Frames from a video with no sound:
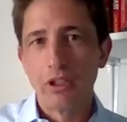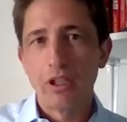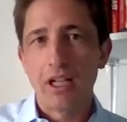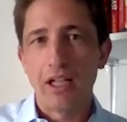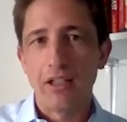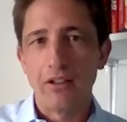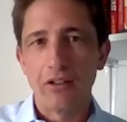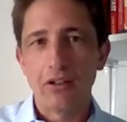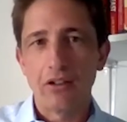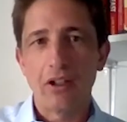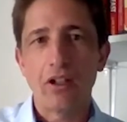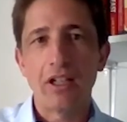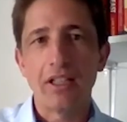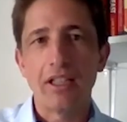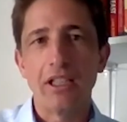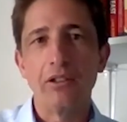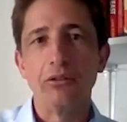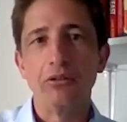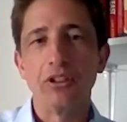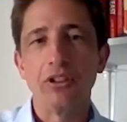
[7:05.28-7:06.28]
and high
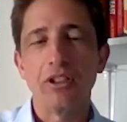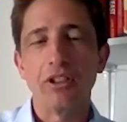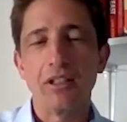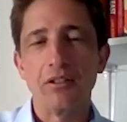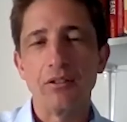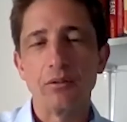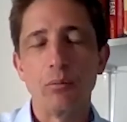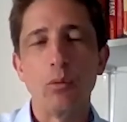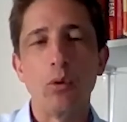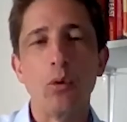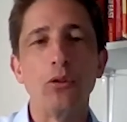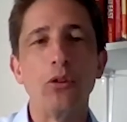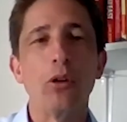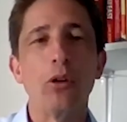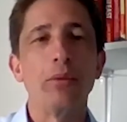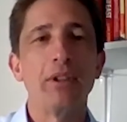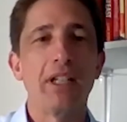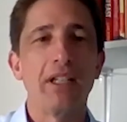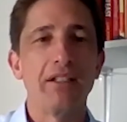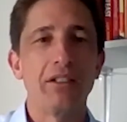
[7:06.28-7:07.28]
yield is more
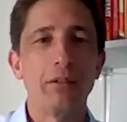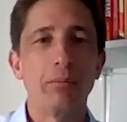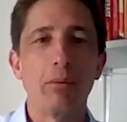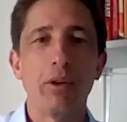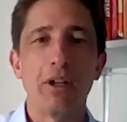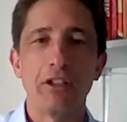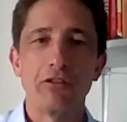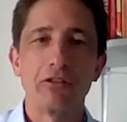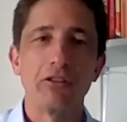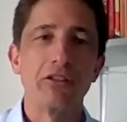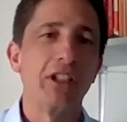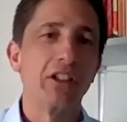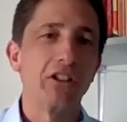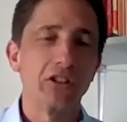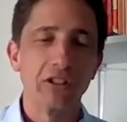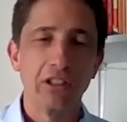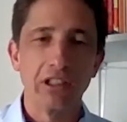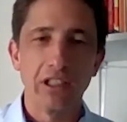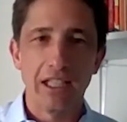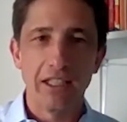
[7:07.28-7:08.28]
dominated by
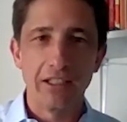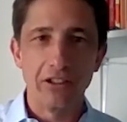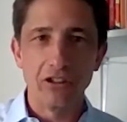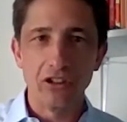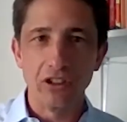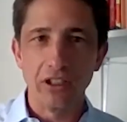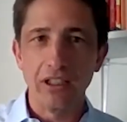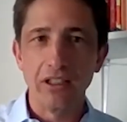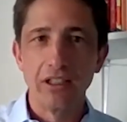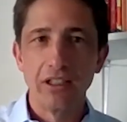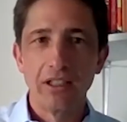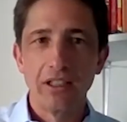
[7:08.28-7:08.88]
traditional energy.